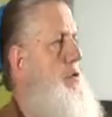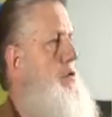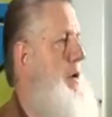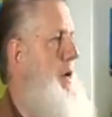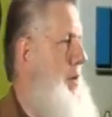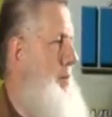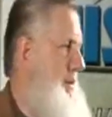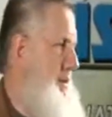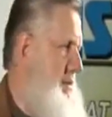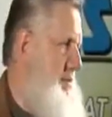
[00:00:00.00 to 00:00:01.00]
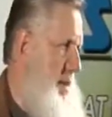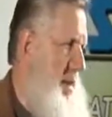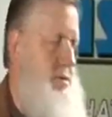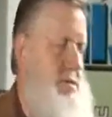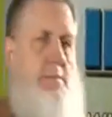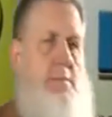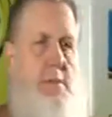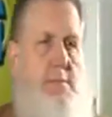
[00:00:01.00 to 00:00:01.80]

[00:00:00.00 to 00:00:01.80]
to help dispel some of the